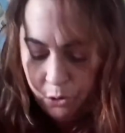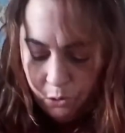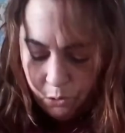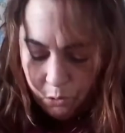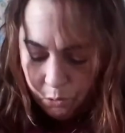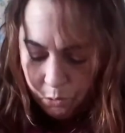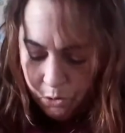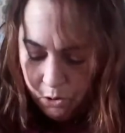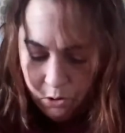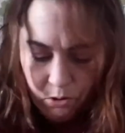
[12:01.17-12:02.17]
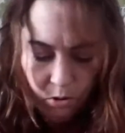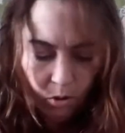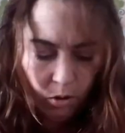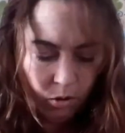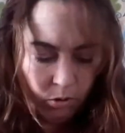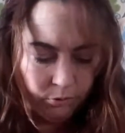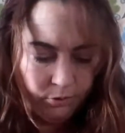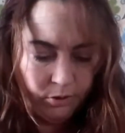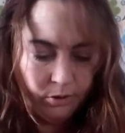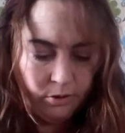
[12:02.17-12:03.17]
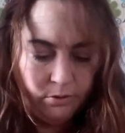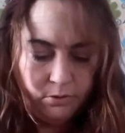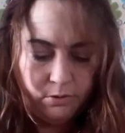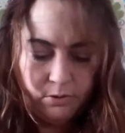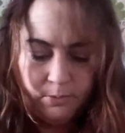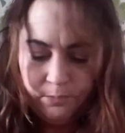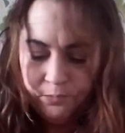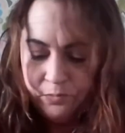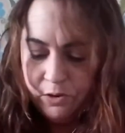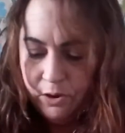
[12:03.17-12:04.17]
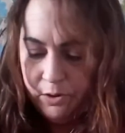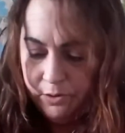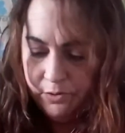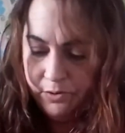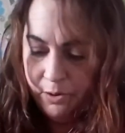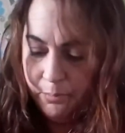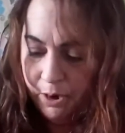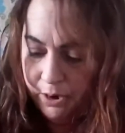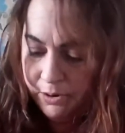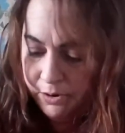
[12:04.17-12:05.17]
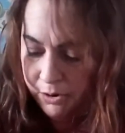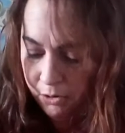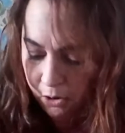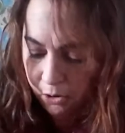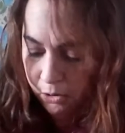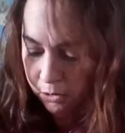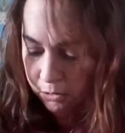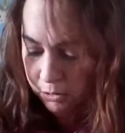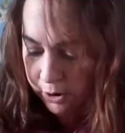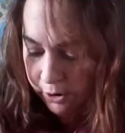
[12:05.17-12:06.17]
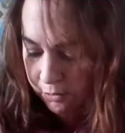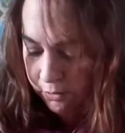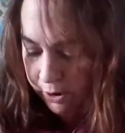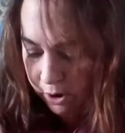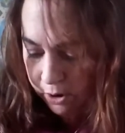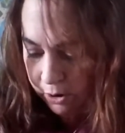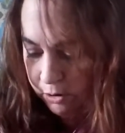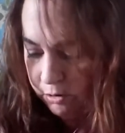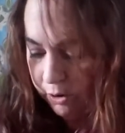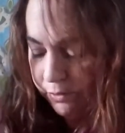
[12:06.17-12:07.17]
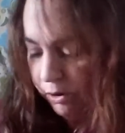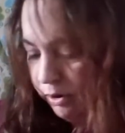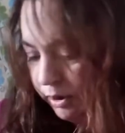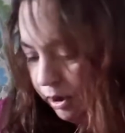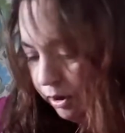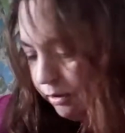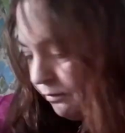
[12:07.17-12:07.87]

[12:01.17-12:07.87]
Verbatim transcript: who hauled this. Somebody did haul, and I know I got it. I thought I got